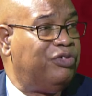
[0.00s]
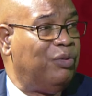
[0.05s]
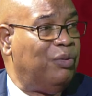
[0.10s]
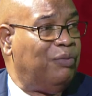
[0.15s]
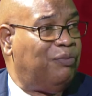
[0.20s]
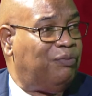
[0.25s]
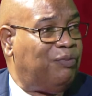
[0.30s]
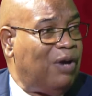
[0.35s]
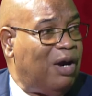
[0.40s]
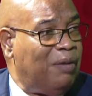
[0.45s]

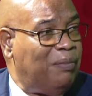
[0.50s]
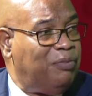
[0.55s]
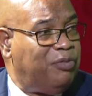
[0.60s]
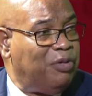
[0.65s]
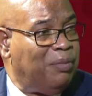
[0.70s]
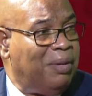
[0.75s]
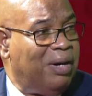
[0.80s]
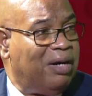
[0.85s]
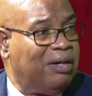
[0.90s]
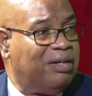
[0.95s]
our farm
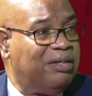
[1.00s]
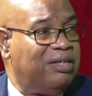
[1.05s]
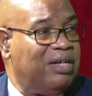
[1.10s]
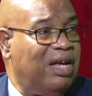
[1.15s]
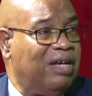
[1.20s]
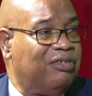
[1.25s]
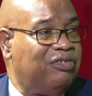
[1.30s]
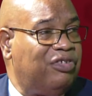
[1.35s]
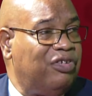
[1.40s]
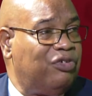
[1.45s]
to market
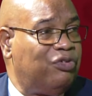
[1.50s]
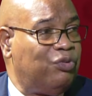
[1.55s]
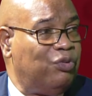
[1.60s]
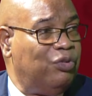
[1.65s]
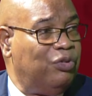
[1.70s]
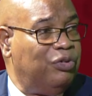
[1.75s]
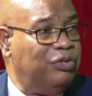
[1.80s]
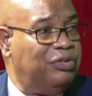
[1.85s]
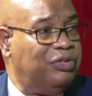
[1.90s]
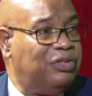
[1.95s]
access
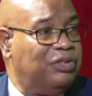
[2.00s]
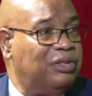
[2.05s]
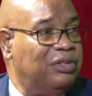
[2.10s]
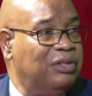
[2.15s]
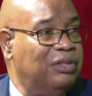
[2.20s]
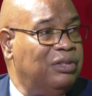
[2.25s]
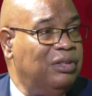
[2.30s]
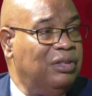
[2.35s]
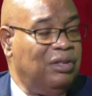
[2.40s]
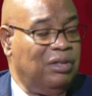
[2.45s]
roads,
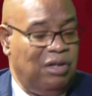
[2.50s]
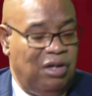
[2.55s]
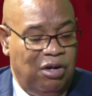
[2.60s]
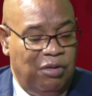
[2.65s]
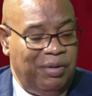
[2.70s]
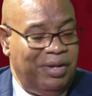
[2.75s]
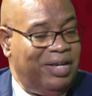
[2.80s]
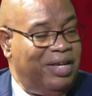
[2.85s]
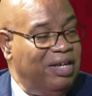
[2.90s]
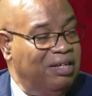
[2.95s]

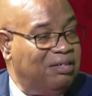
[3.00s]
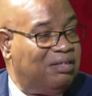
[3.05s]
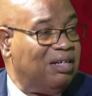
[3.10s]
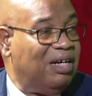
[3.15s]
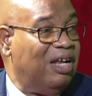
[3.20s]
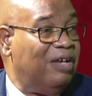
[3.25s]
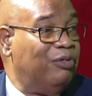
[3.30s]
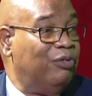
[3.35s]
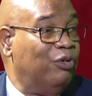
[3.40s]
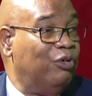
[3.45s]
our
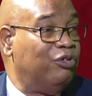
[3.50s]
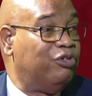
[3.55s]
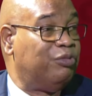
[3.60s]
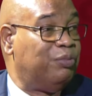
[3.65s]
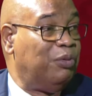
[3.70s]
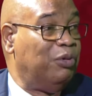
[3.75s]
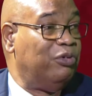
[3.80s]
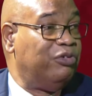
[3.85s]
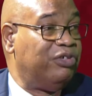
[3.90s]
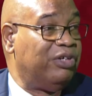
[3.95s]
hinterland roads
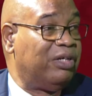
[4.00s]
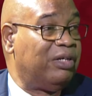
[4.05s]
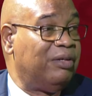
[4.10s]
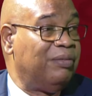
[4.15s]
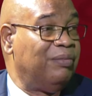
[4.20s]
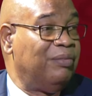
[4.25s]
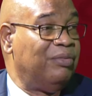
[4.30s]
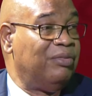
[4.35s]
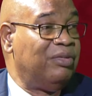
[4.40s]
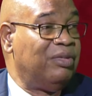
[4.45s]
project
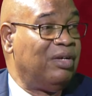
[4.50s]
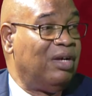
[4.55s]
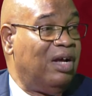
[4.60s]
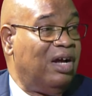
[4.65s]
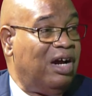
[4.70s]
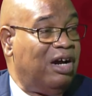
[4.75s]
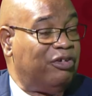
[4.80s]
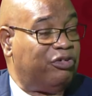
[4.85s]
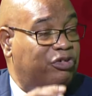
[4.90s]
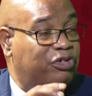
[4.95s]

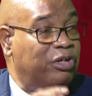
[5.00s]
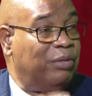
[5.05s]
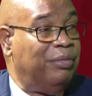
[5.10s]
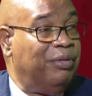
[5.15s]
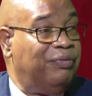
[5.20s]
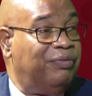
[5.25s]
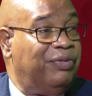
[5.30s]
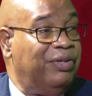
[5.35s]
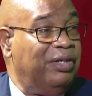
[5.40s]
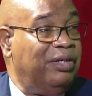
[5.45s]
are some
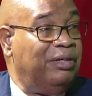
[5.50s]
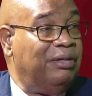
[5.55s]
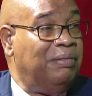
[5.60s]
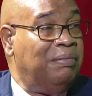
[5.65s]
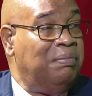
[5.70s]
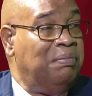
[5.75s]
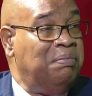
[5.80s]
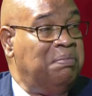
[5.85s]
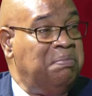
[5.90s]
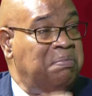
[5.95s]
of the
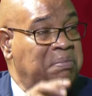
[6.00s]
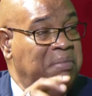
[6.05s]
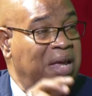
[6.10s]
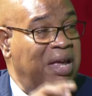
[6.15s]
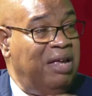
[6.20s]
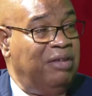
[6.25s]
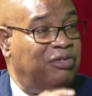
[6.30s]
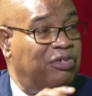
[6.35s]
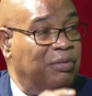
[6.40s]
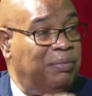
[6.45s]

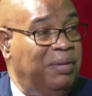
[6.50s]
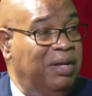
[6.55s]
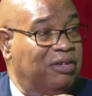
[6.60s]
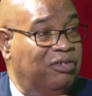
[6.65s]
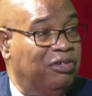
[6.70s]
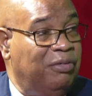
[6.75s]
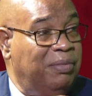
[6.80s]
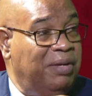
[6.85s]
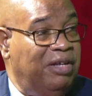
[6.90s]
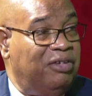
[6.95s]
major,
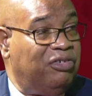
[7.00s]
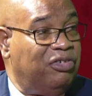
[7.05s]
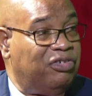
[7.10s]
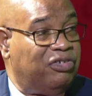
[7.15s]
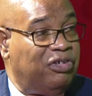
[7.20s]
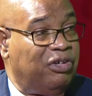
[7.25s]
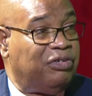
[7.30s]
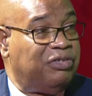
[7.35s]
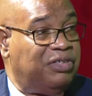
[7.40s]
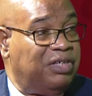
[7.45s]
major, major
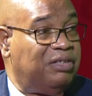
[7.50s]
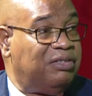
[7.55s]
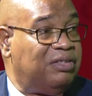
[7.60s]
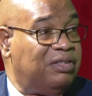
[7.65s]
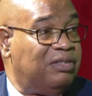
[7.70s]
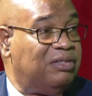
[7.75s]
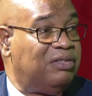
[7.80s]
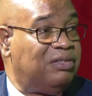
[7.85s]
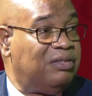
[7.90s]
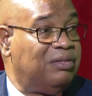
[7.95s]

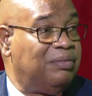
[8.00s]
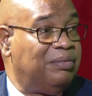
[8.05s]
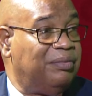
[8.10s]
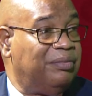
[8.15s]
successes.